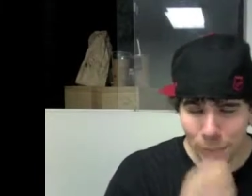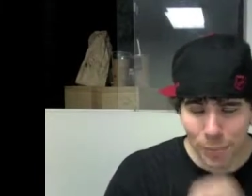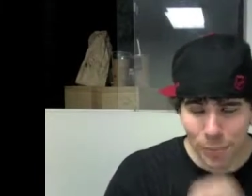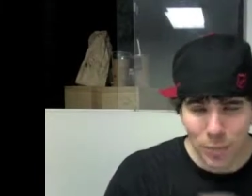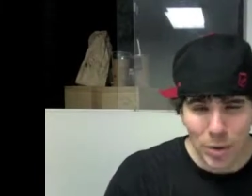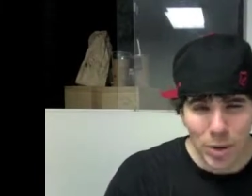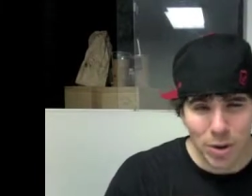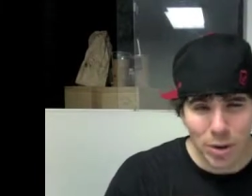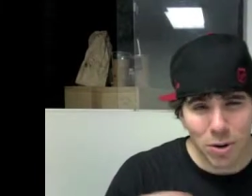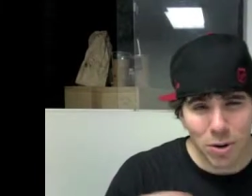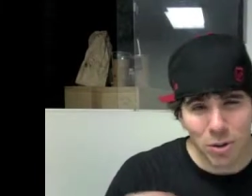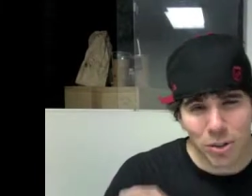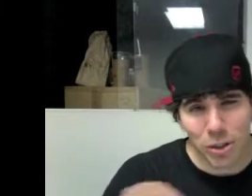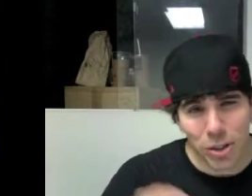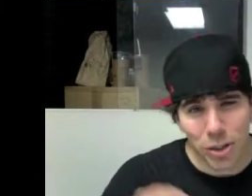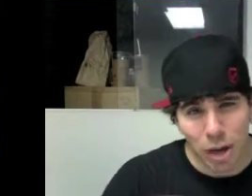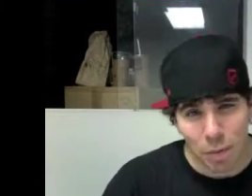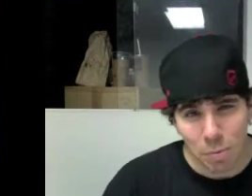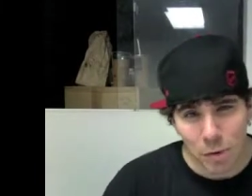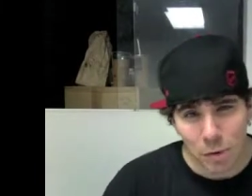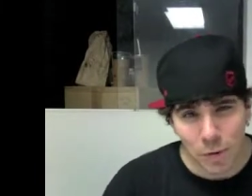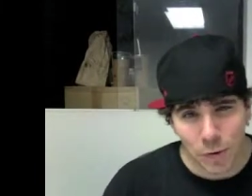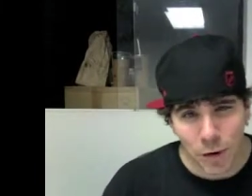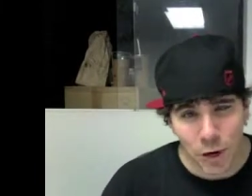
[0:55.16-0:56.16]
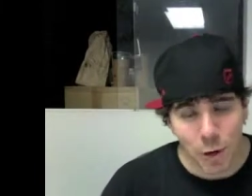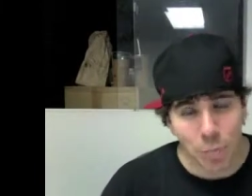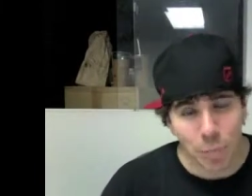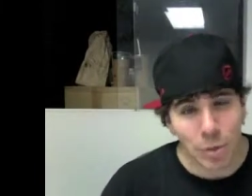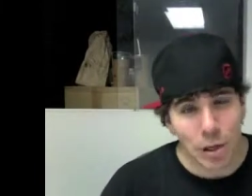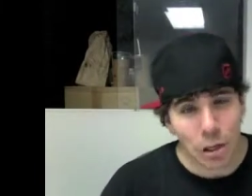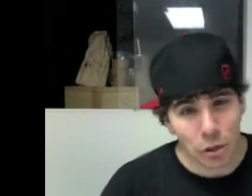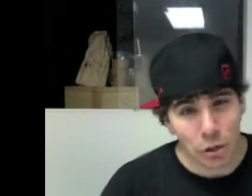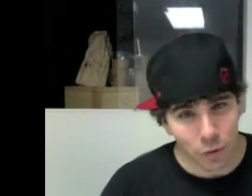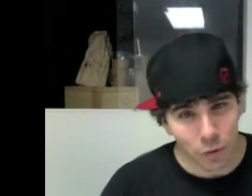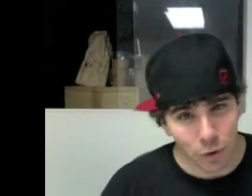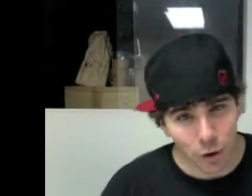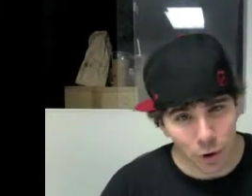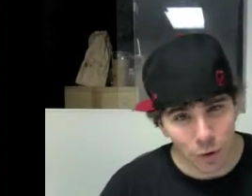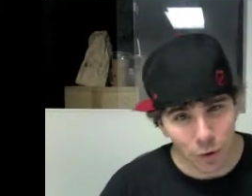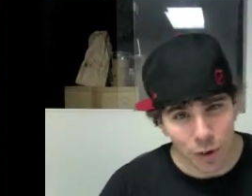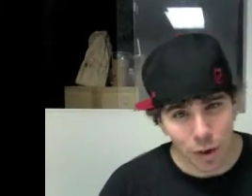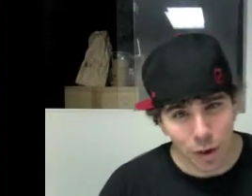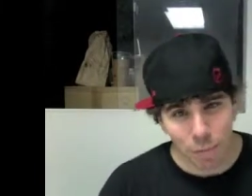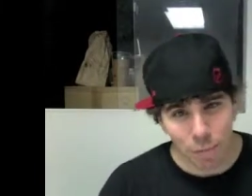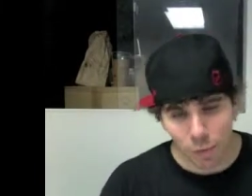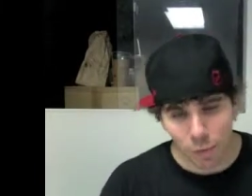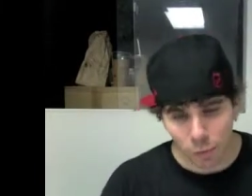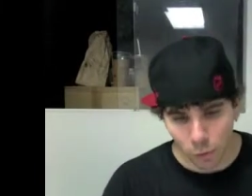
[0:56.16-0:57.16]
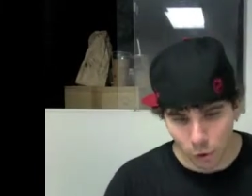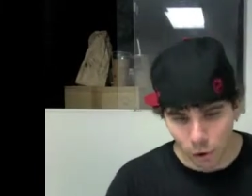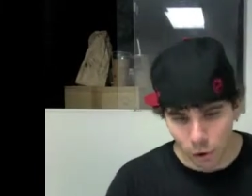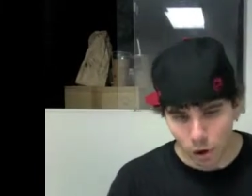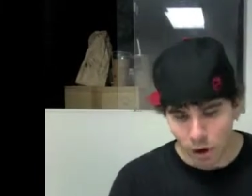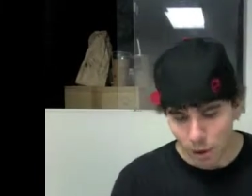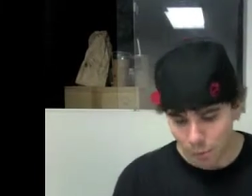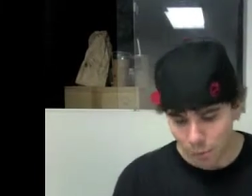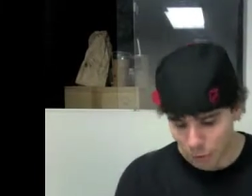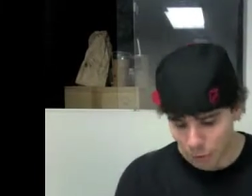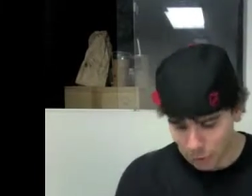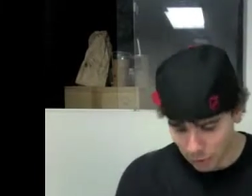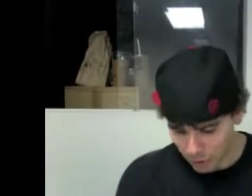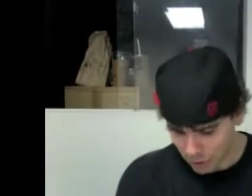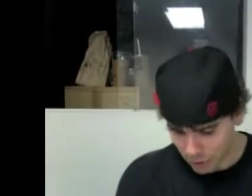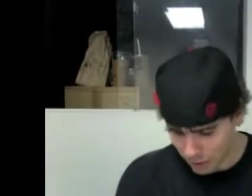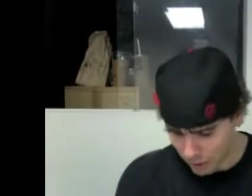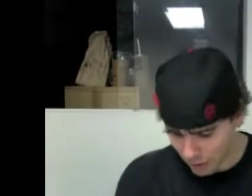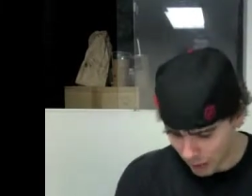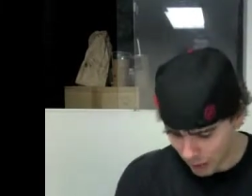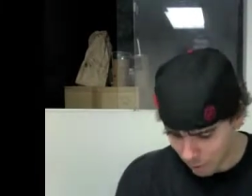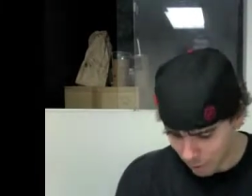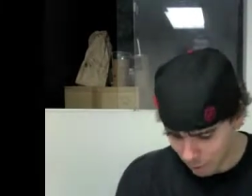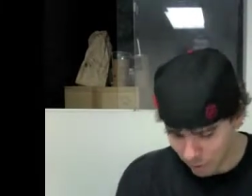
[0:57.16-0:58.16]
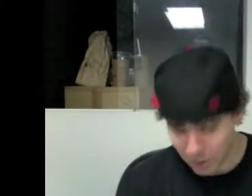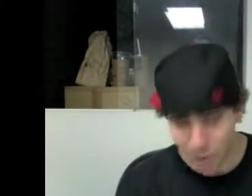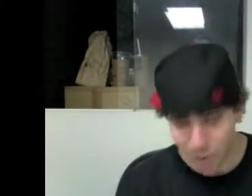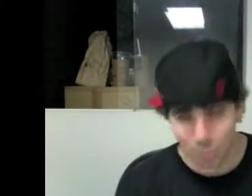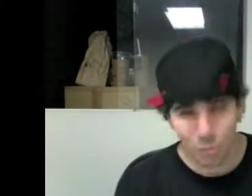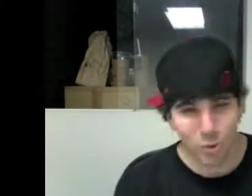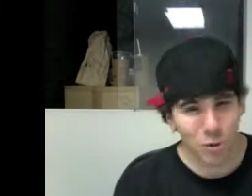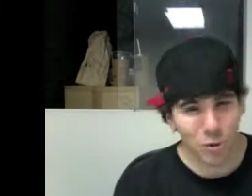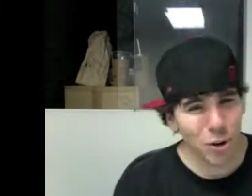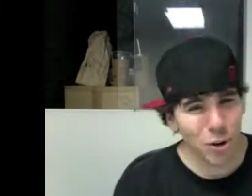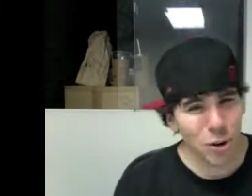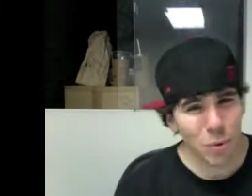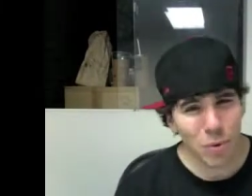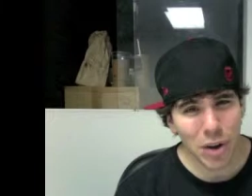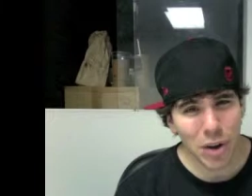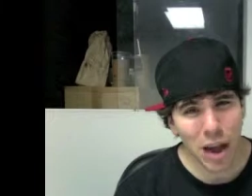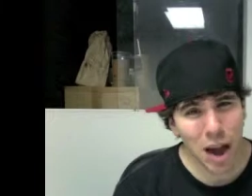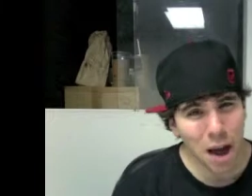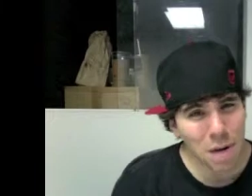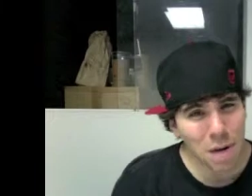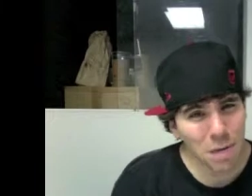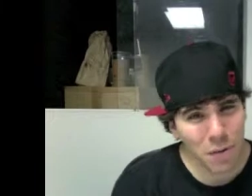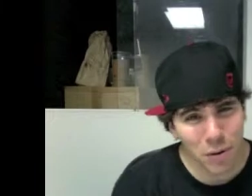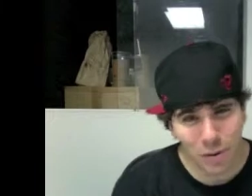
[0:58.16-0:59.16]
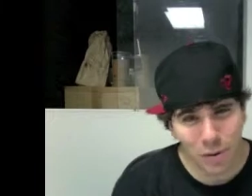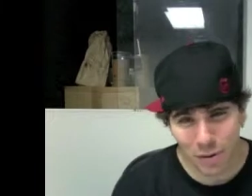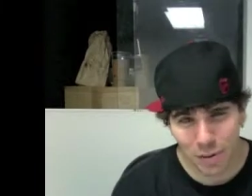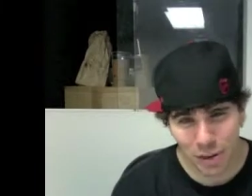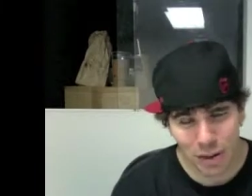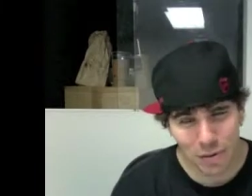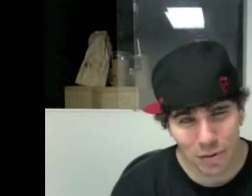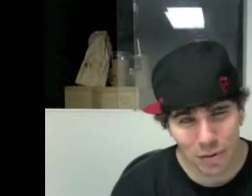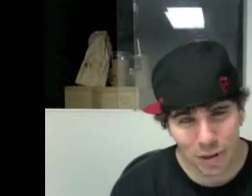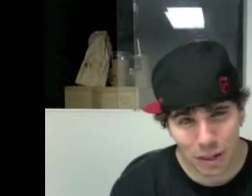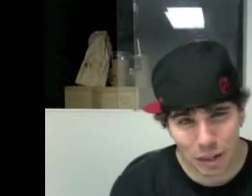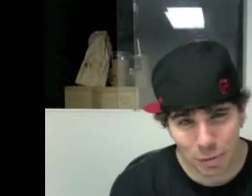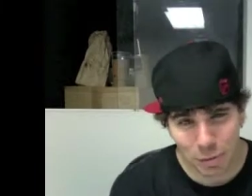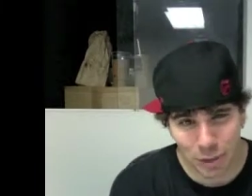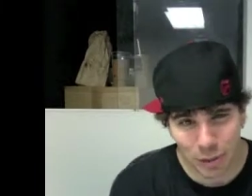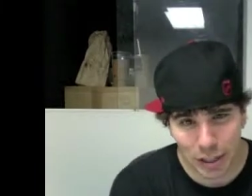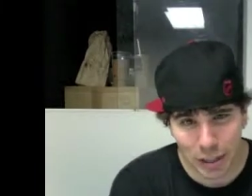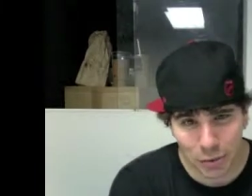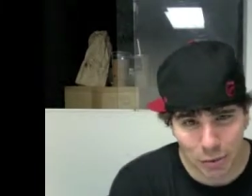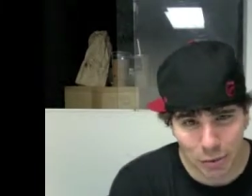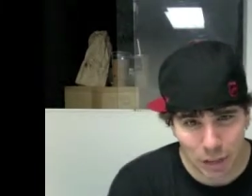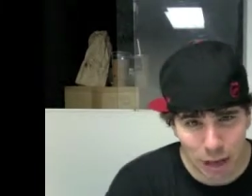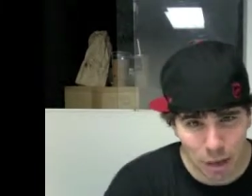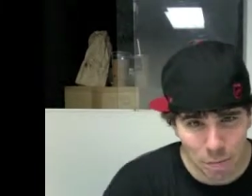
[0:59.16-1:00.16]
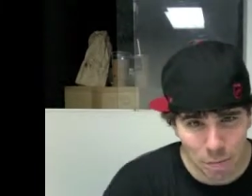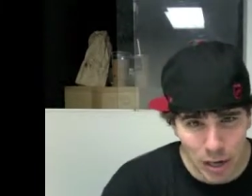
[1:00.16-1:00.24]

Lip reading: Now don't stop this video because you've heard that before. I'm going to go into depth because no one ever even explains what that